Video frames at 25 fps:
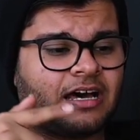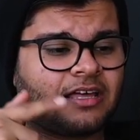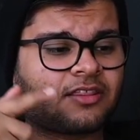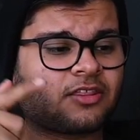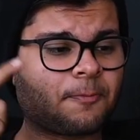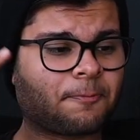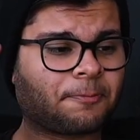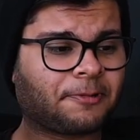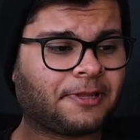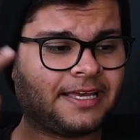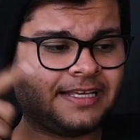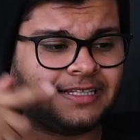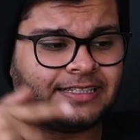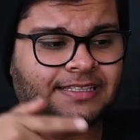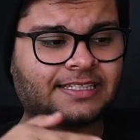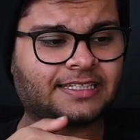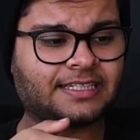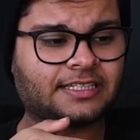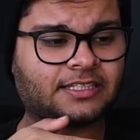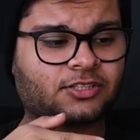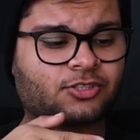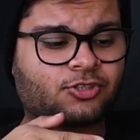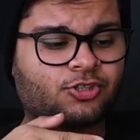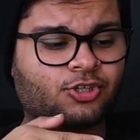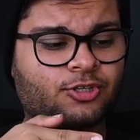the plane
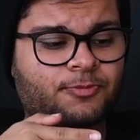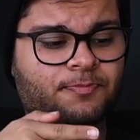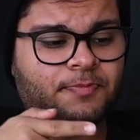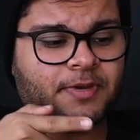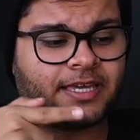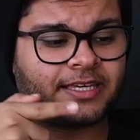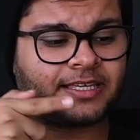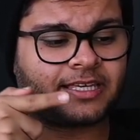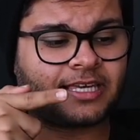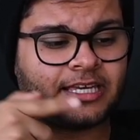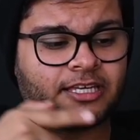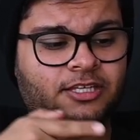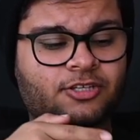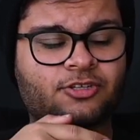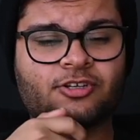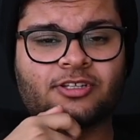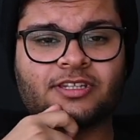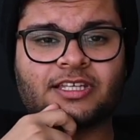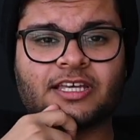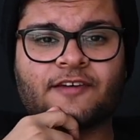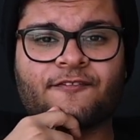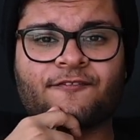ticket could make a good